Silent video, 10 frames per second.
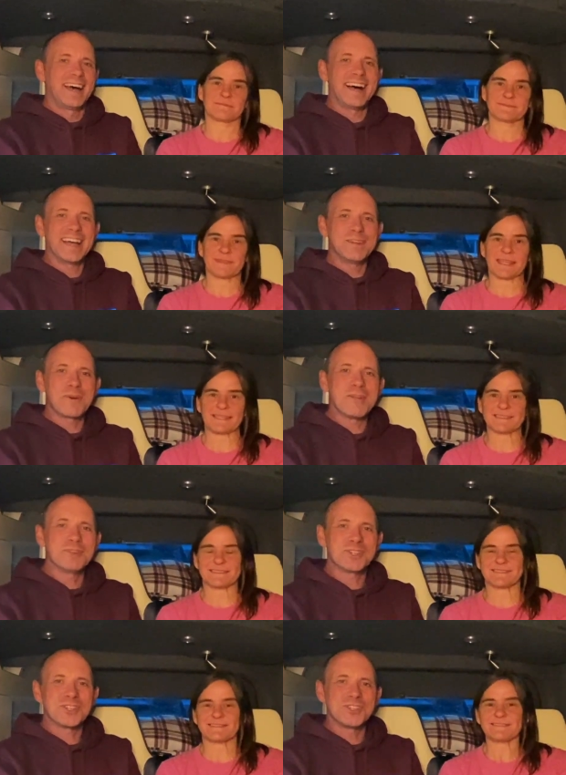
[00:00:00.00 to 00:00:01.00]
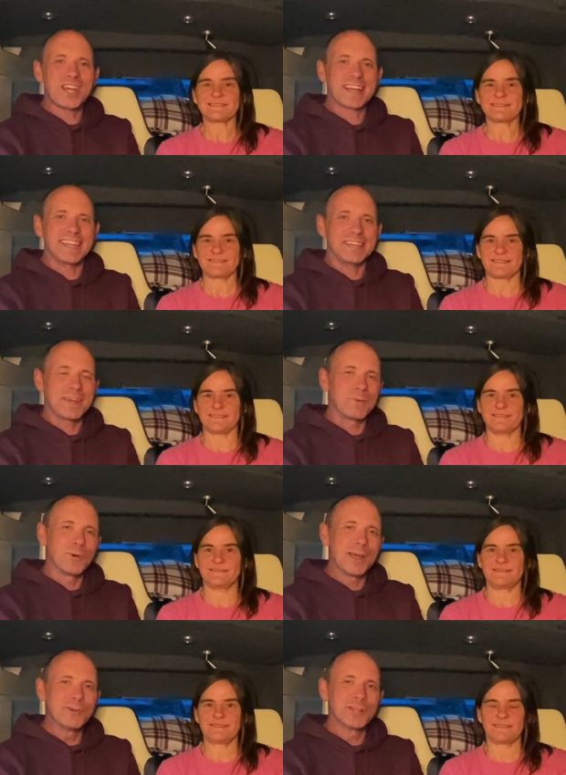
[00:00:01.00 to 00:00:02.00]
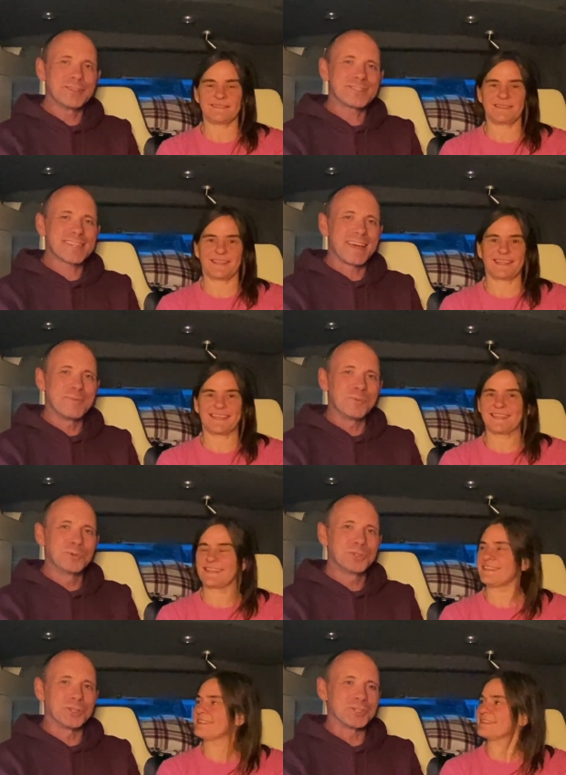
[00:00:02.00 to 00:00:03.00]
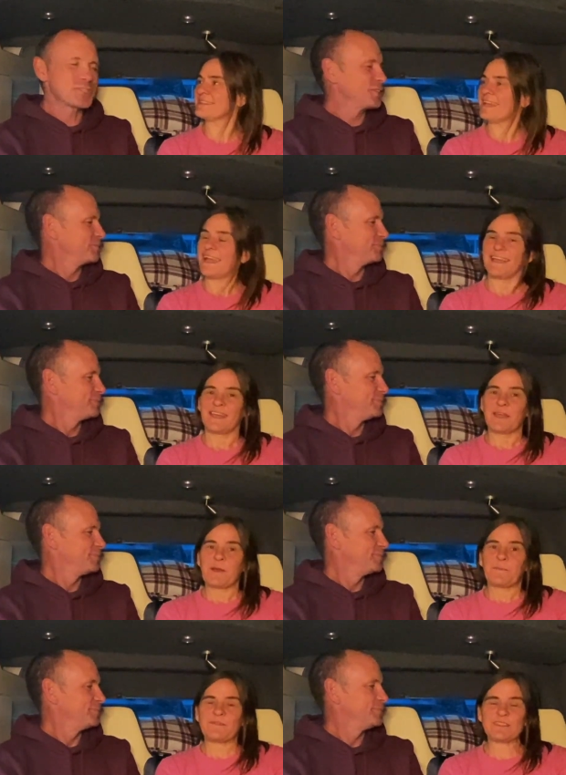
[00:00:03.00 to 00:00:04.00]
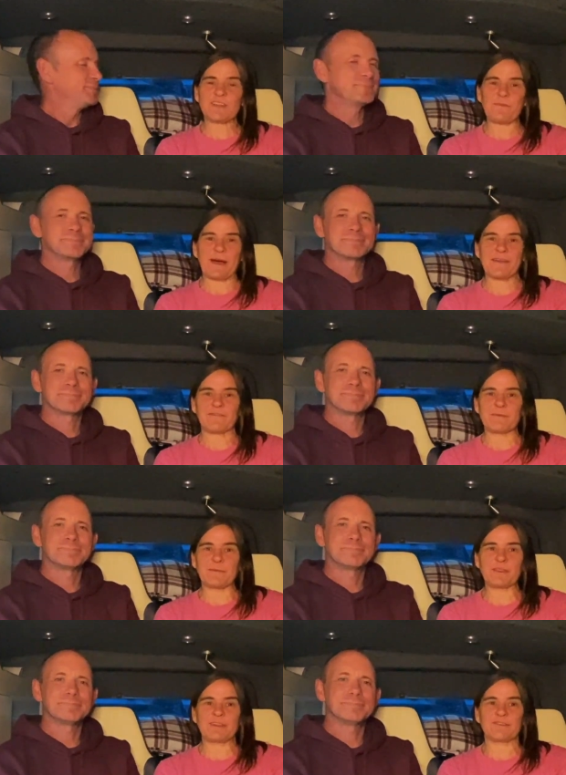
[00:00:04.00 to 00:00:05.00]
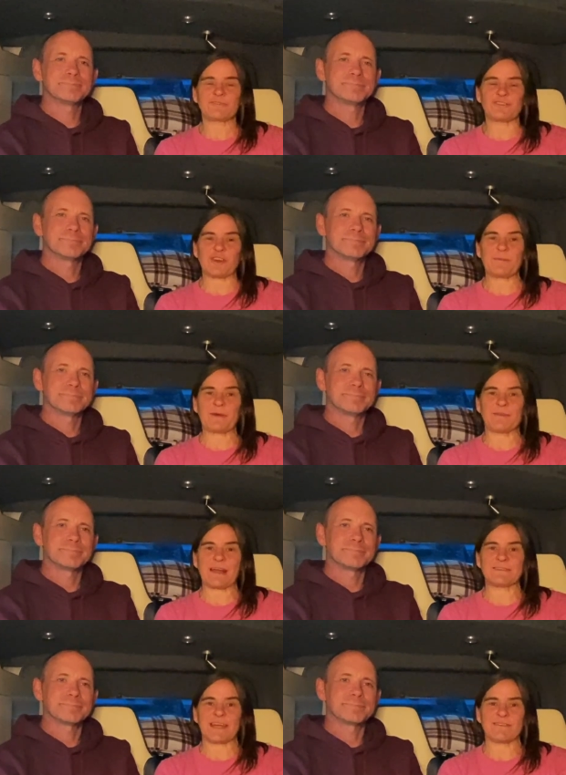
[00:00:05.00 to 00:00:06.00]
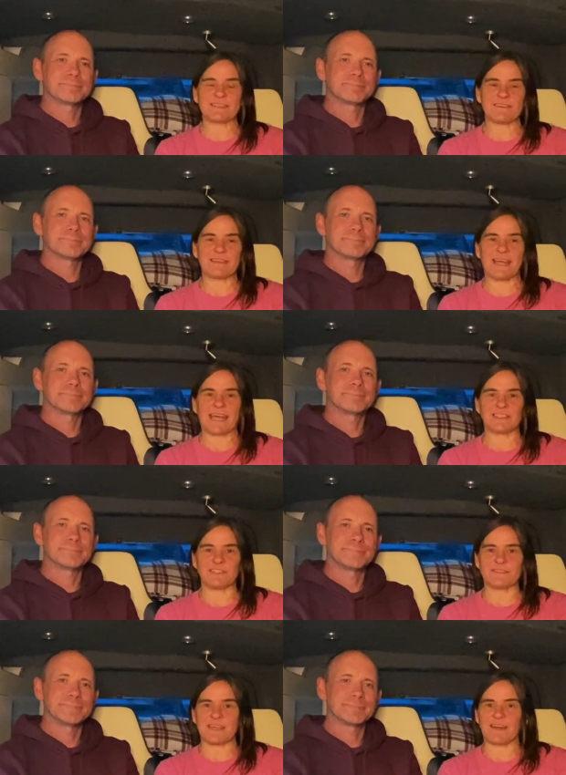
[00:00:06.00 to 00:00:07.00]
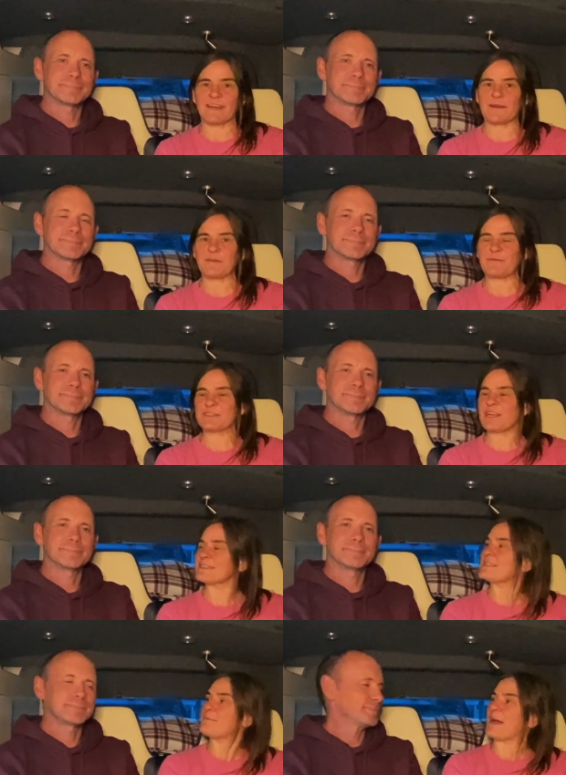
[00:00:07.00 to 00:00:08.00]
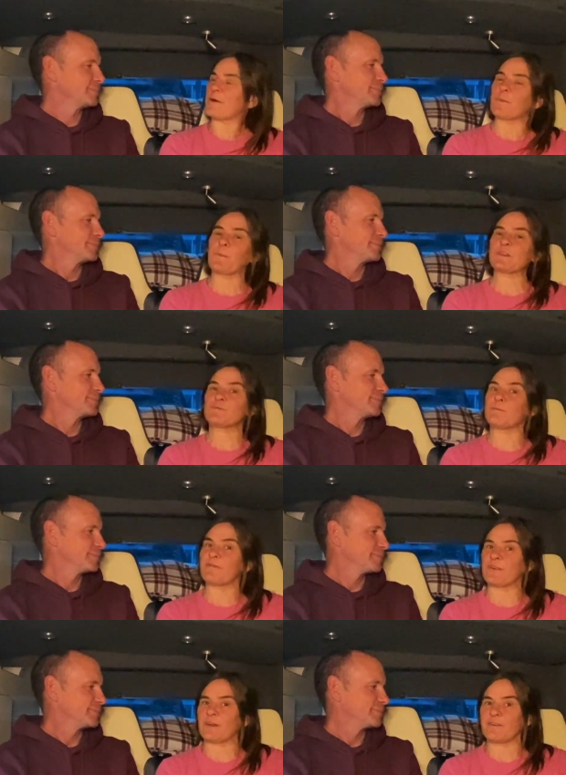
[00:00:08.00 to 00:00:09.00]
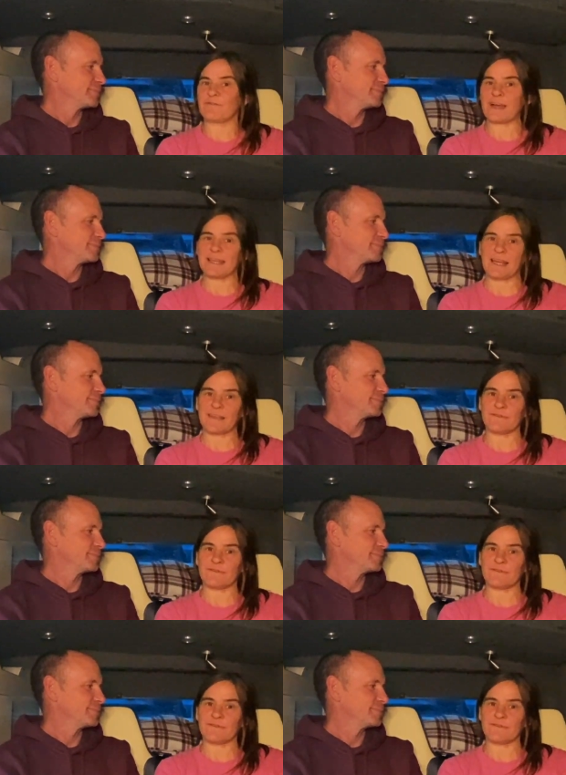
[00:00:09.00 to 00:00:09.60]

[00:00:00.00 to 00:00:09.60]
Speaker 1: Hi, we're Richard and Jackie, and we're Early Retirement Wanderlust.
Speaker 2: We've just got back from a month long trip around Arizona and Utah, and we've been chatting about which we prefer van life